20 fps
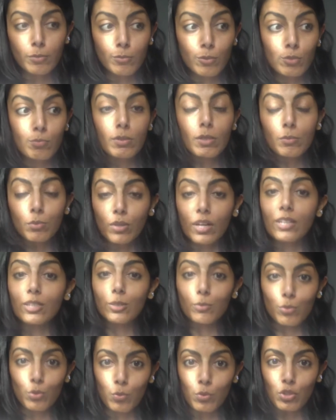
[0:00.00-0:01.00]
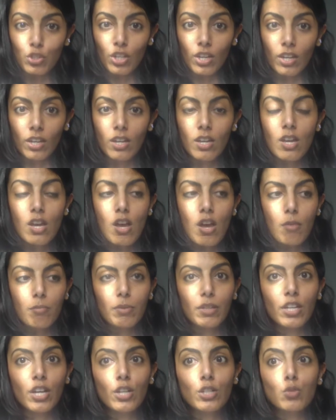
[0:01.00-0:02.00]
Most people end up switching
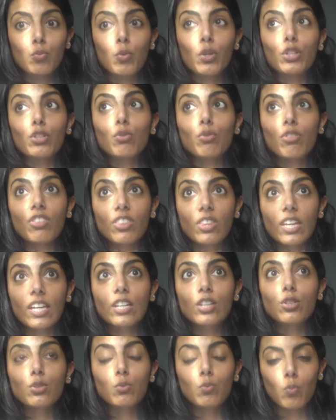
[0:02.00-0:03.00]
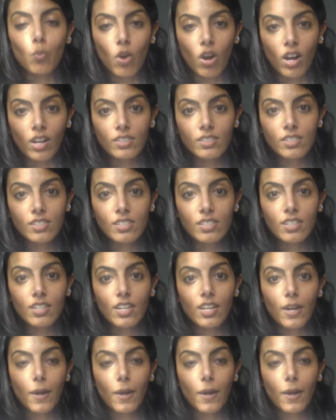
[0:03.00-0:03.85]
because what you think you want